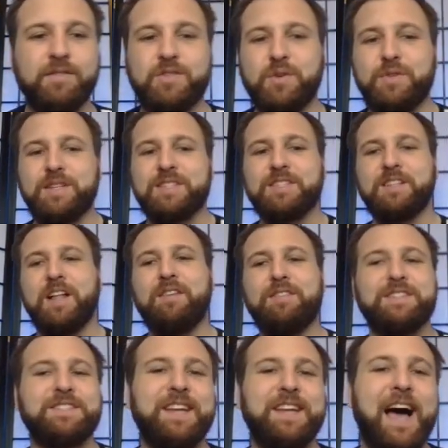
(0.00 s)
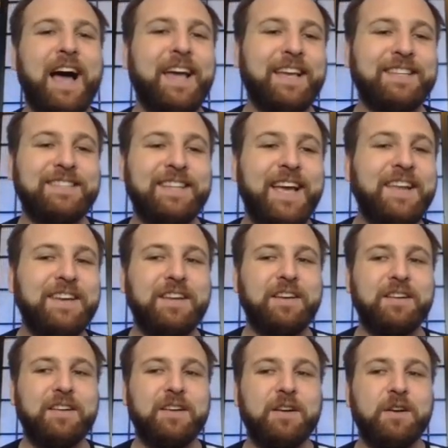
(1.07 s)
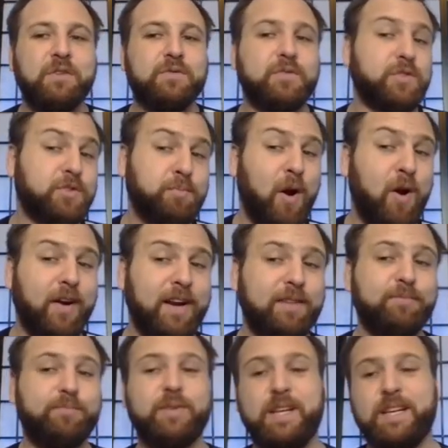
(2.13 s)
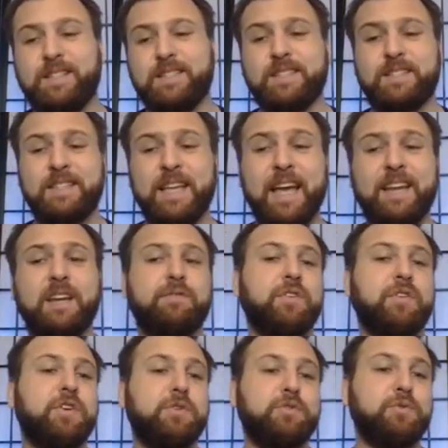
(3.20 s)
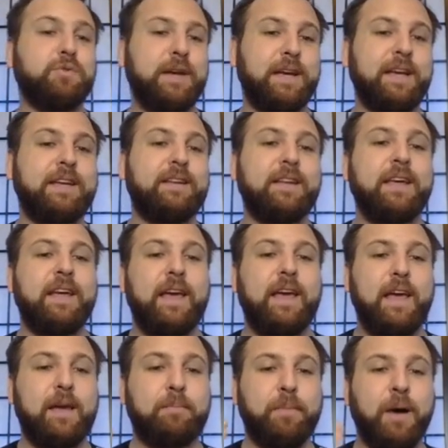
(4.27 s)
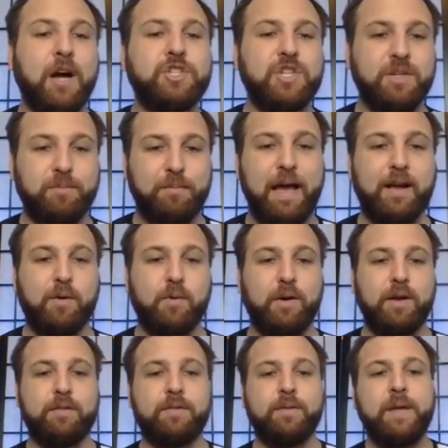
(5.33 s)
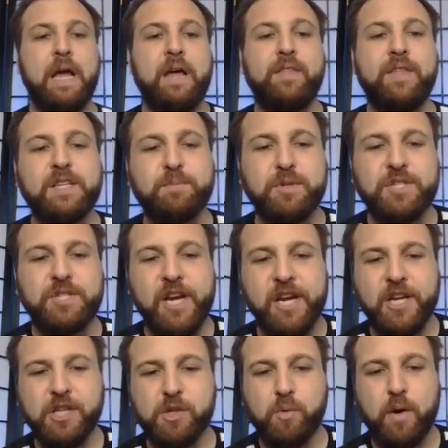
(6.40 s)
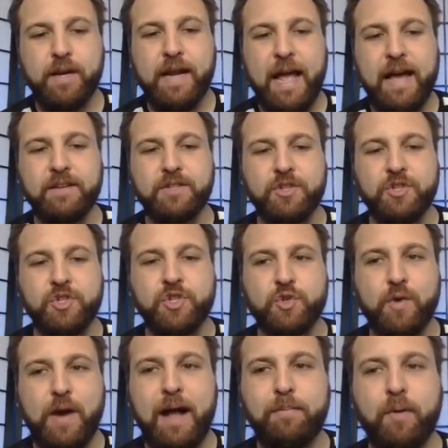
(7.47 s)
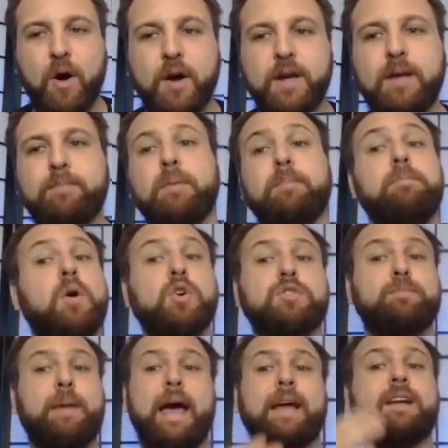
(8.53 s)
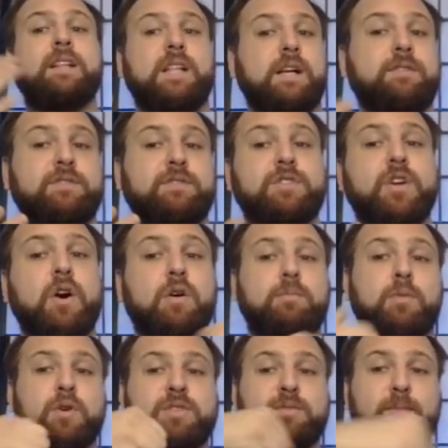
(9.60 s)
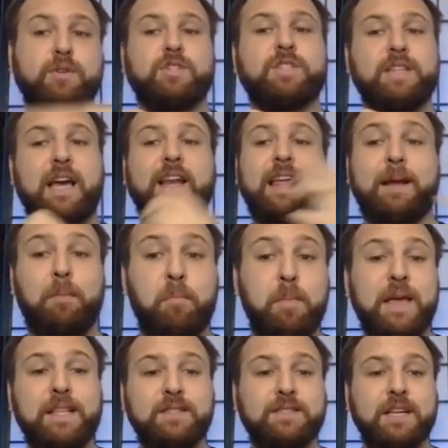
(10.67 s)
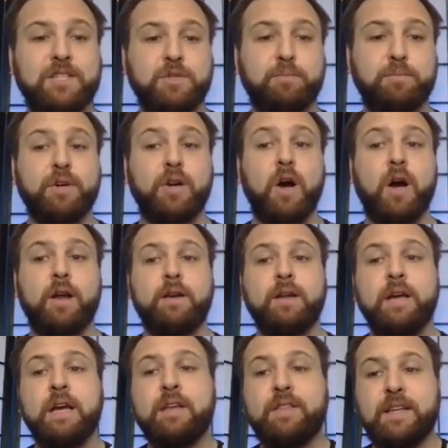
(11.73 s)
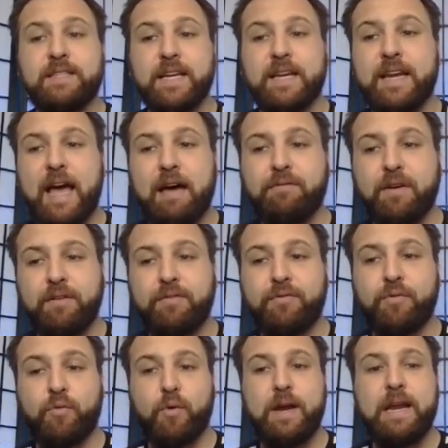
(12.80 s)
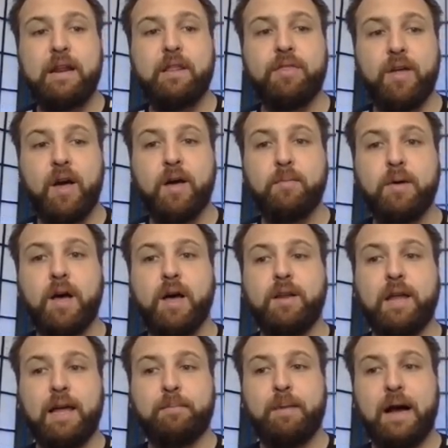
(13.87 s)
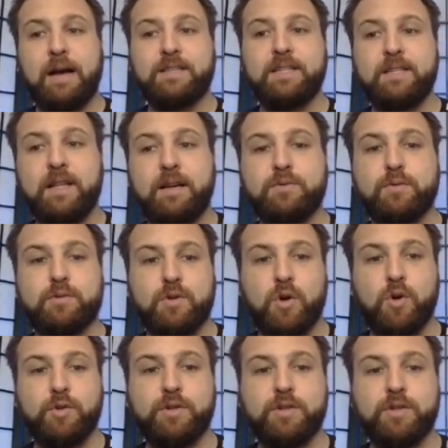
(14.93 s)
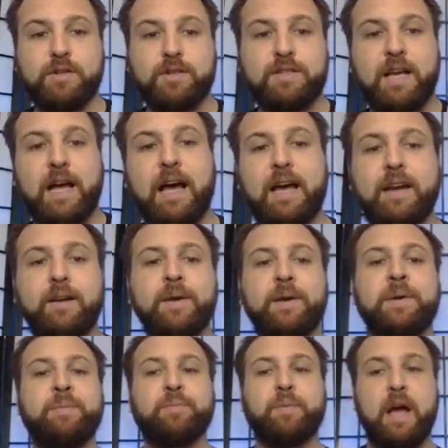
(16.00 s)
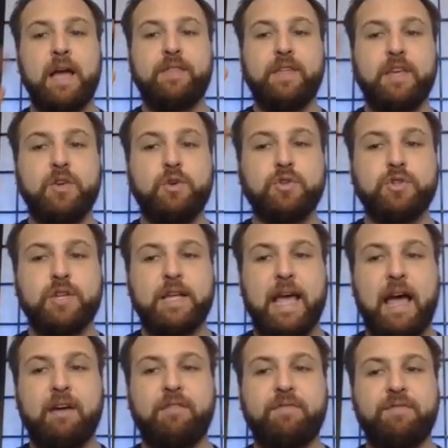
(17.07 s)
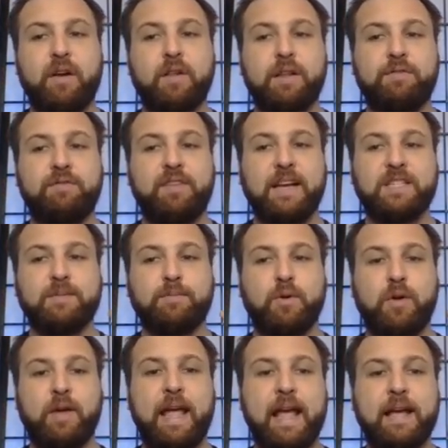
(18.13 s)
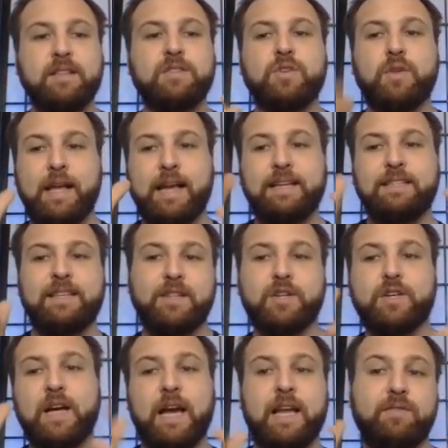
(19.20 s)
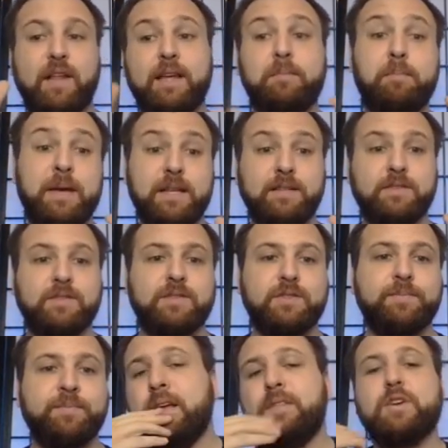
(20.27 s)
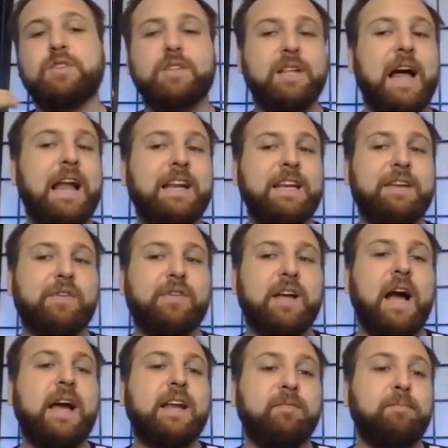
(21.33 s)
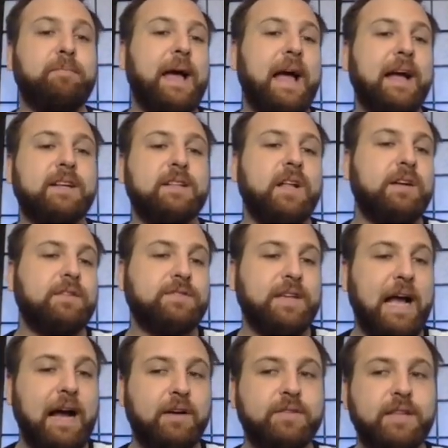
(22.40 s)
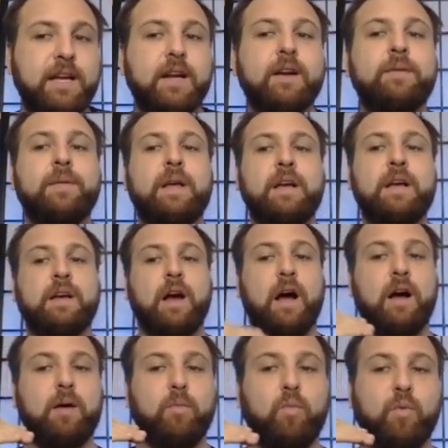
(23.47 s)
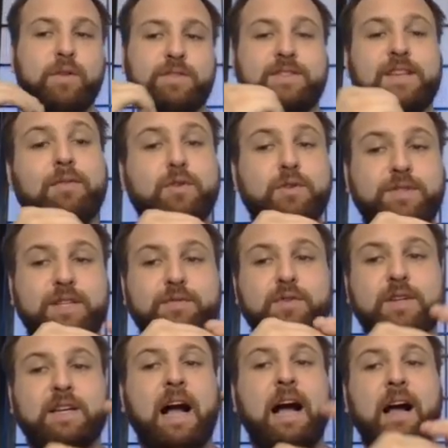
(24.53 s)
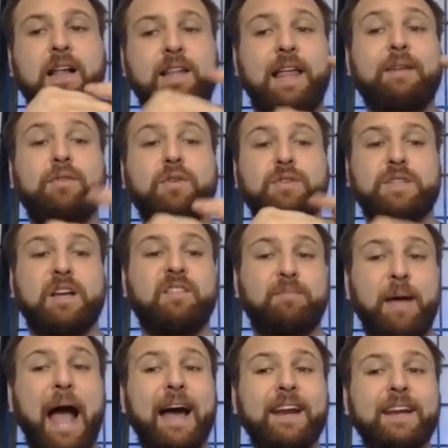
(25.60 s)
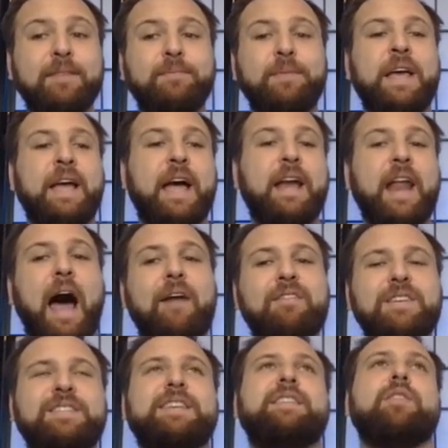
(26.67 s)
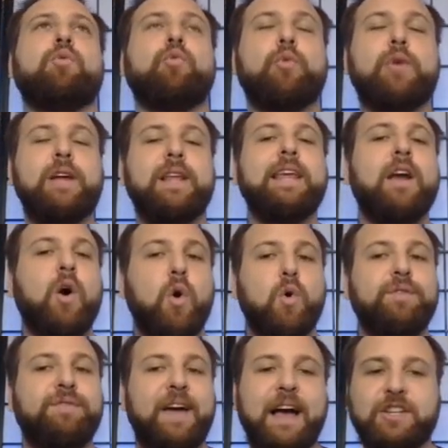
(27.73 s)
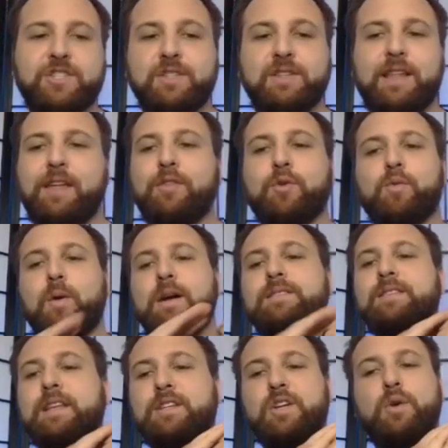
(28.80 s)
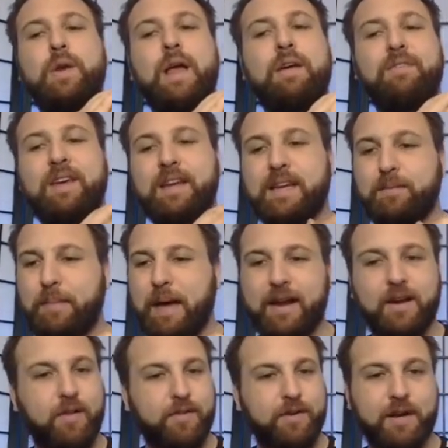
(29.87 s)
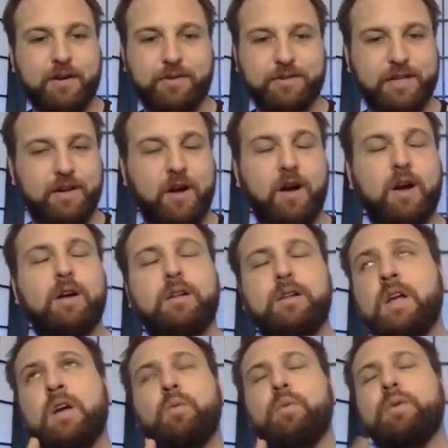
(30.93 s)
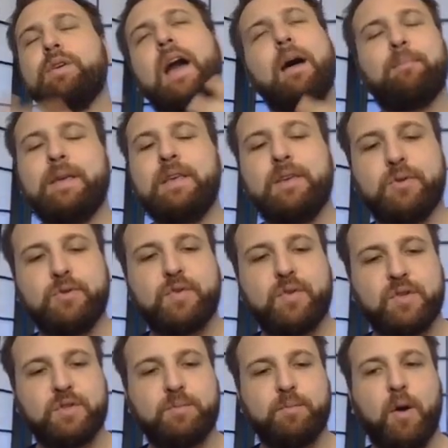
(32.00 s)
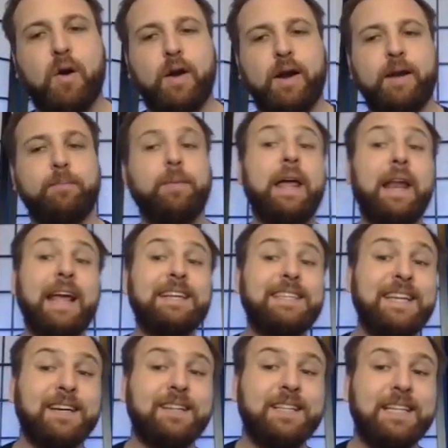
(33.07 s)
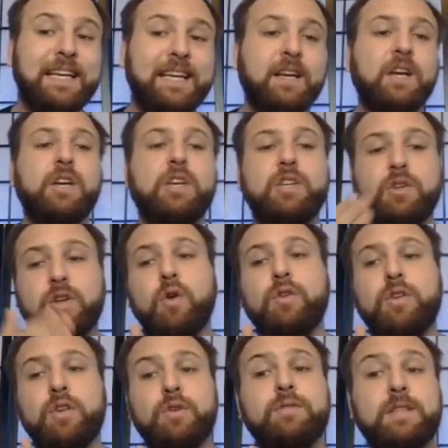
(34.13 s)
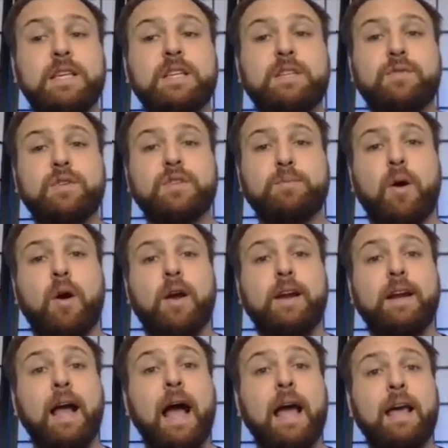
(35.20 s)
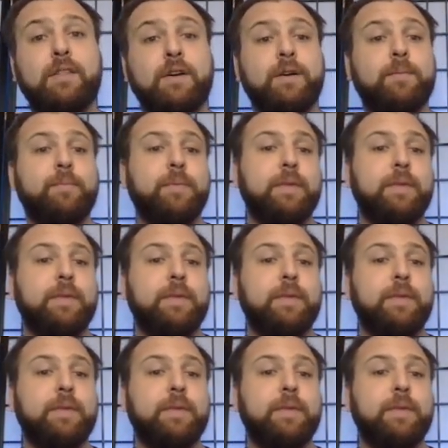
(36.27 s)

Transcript: So this glove is not intended for sparring. It's intended for you to hit a punching bag with. This particular one has a strap on it, but most bag gloves don't. Most of them are just kind of like mittens that you put on. They tend to have a free thumb, unlike boxing gloves, which will hold it to the side. And they usually have fairly flexible hands. So like I said, they're kind of like mittens there's a lot of different kind of bag gloves out there um, with several different levels of padding. And obviously the really old fashioned leather ones that don't have any padding on the knuckles at all would not be used for sparring. And ideally, you don't use these for sparring either.